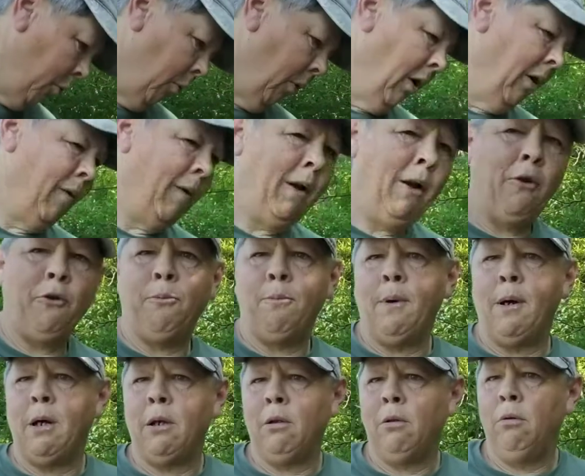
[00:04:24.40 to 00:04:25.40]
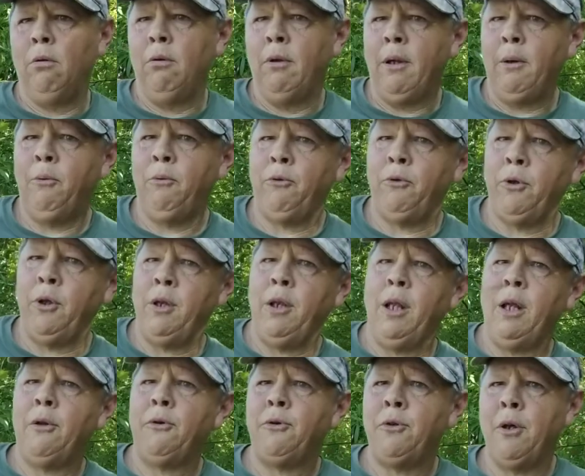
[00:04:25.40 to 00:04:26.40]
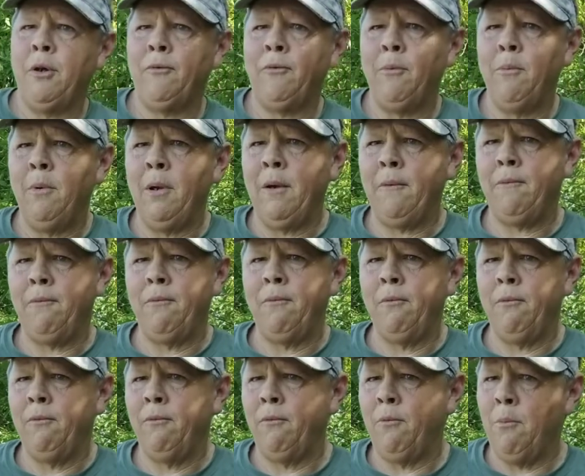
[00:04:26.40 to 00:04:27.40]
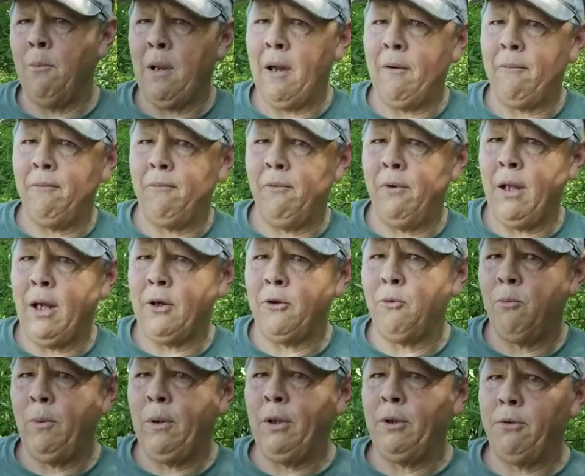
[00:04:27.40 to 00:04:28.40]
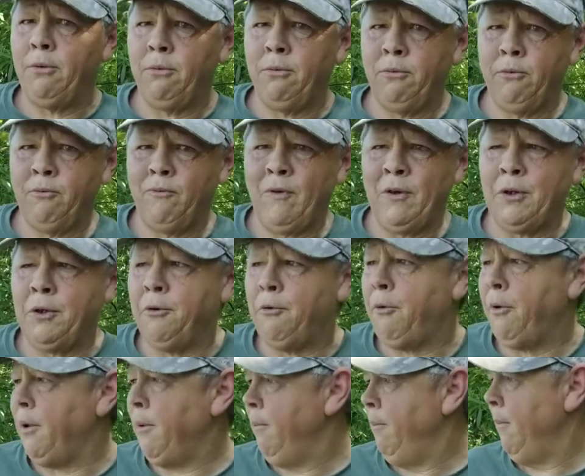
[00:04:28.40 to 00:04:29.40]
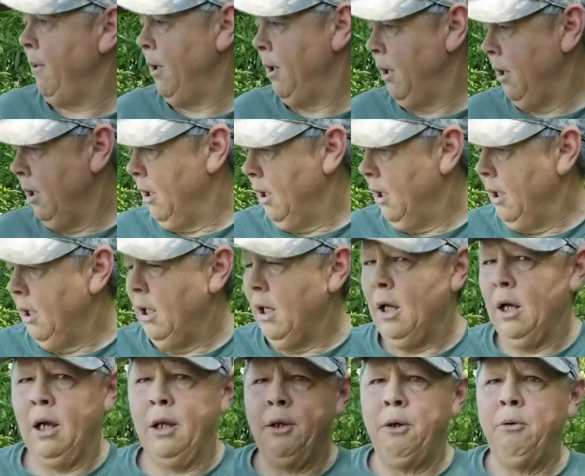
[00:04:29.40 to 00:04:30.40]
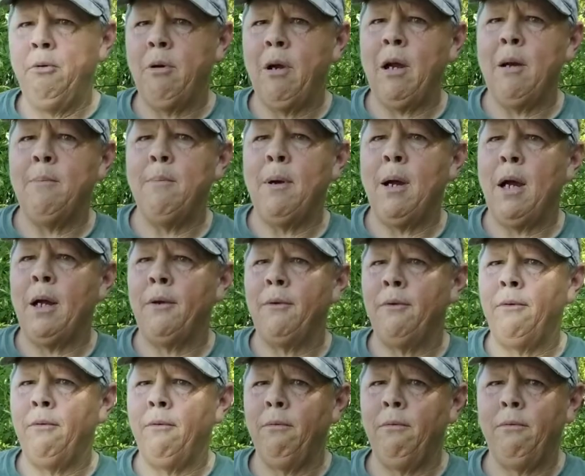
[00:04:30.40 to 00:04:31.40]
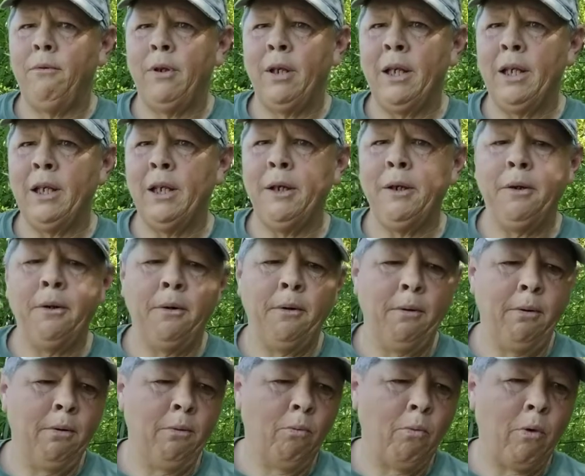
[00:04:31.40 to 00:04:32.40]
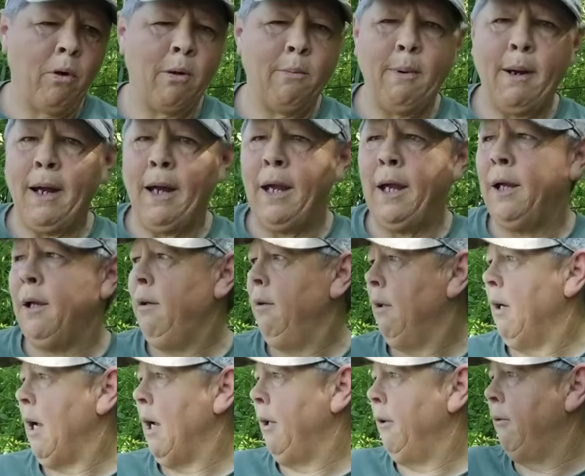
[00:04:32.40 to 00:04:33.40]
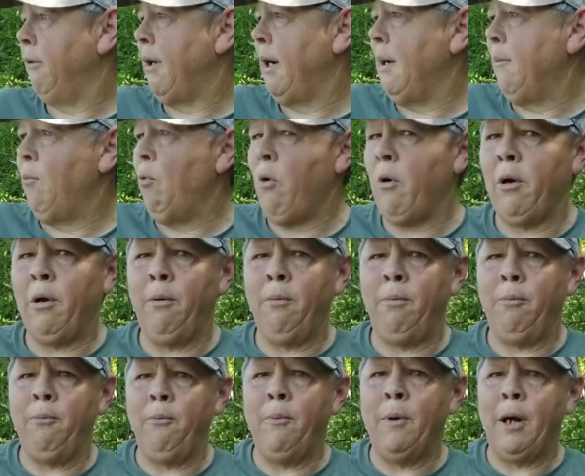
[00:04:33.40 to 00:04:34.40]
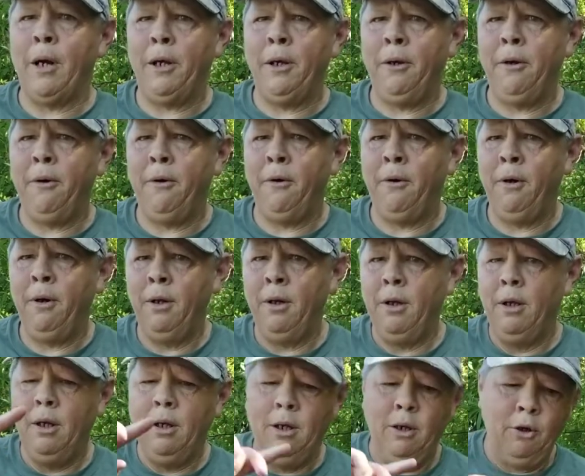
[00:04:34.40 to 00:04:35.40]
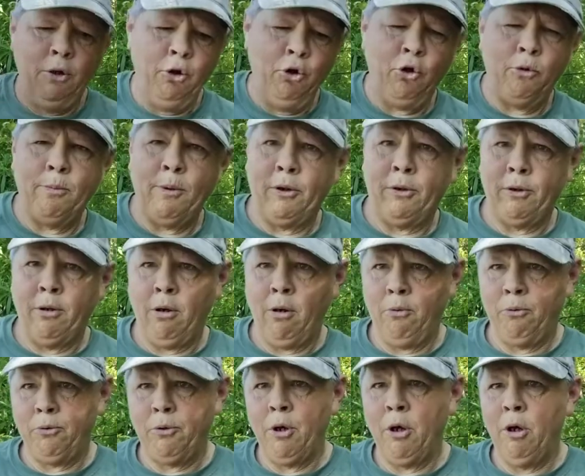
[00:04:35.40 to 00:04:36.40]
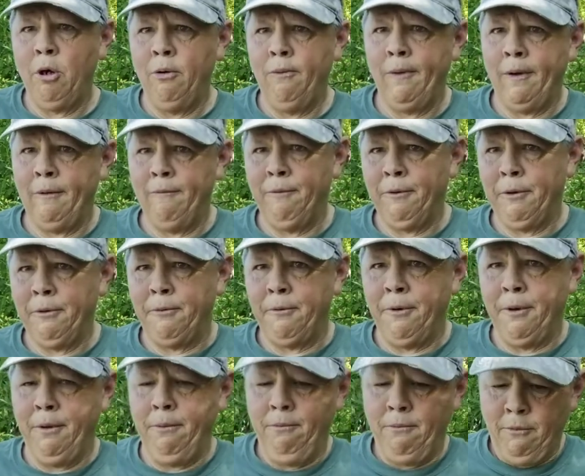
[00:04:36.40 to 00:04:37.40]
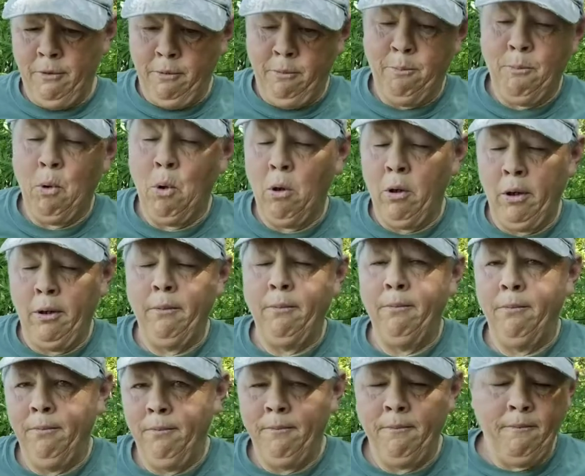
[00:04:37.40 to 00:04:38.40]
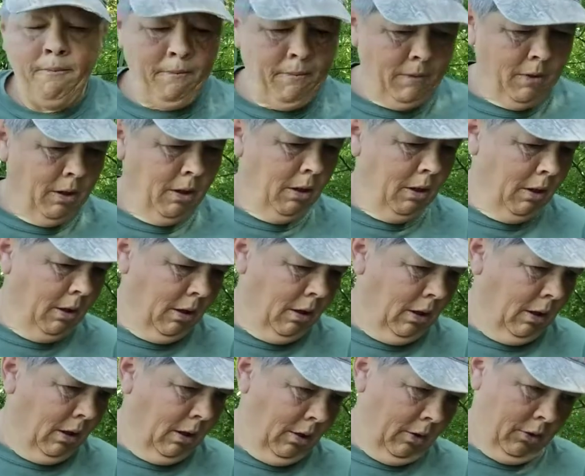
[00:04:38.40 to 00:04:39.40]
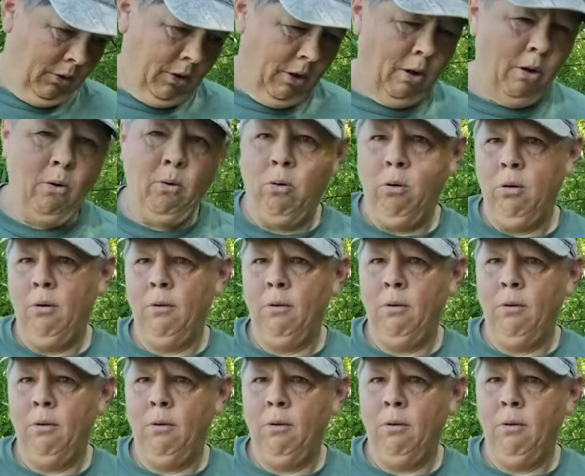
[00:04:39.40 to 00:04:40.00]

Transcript: 12-ounce bottle that was in that stuff from last week's fishing trip. I do have my 10-liter water bag. I can grab water right here, use my solar stove and filter it, boil it. So,